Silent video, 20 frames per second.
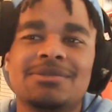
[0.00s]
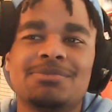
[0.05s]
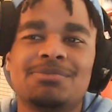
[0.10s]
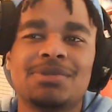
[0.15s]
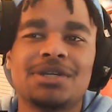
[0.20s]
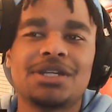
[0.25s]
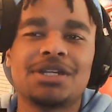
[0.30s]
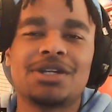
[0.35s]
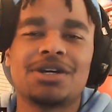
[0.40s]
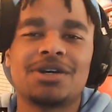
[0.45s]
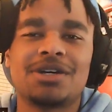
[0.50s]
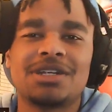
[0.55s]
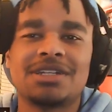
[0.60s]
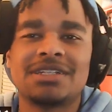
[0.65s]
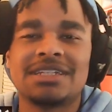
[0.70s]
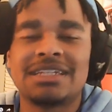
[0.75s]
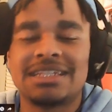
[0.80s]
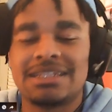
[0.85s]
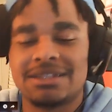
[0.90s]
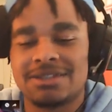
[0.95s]
put it
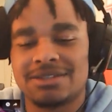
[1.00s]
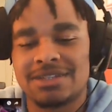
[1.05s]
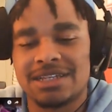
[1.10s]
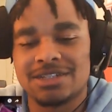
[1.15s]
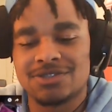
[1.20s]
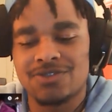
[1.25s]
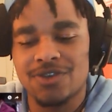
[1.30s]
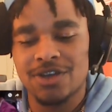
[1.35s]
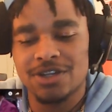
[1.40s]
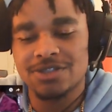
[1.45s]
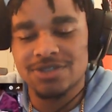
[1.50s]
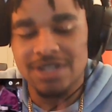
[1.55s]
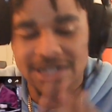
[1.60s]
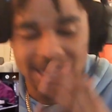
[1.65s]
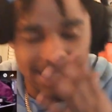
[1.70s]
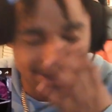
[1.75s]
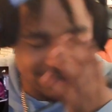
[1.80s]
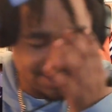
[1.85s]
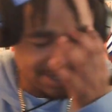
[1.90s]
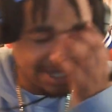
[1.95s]
on as far as right
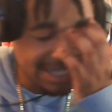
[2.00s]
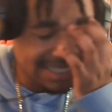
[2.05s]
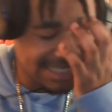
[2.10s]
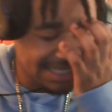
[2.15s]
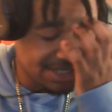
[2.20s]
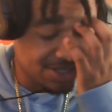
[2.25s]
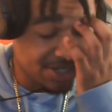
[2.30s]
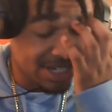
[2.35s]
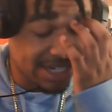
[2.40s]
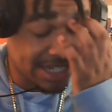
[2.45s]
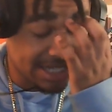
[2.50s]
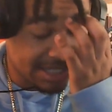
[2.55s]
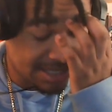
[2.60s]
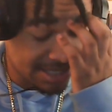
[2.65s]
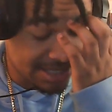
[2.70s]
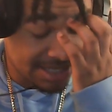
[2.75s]
now until I see trades.